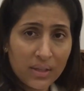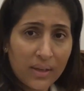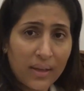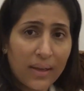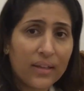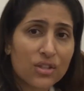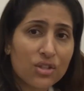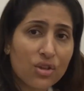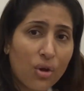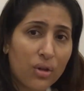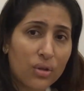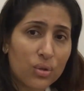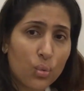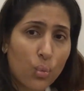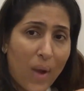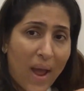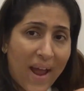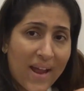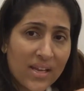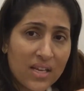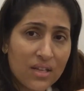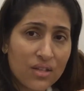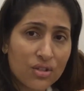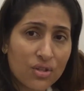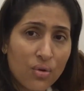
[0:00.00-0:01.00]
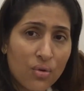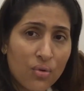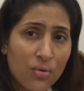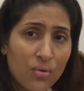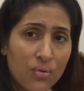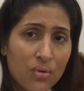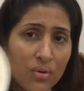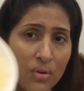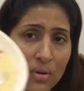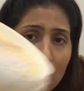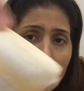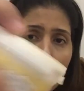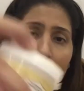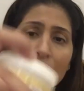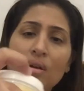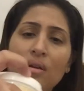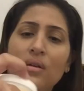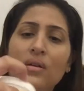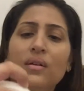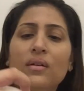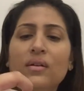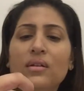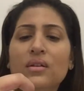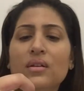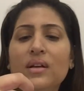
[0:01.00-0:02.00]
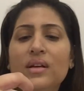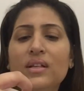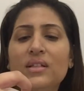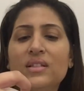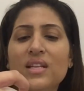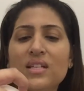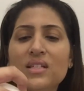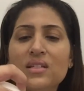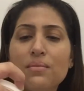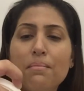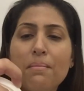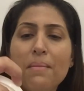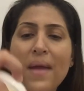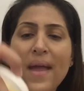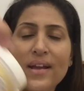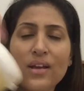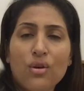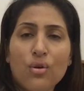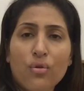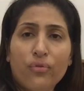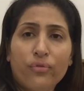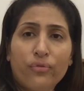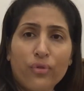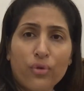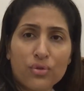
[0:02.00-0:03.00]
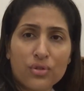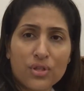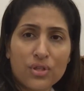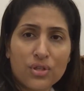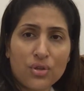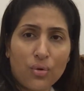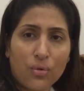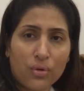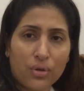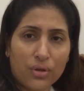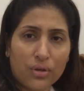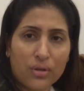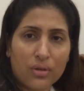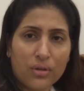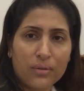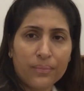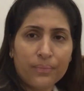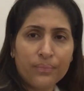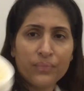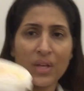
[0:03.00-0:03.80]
It's called Waggy Zone. It says mango frozen yogurt.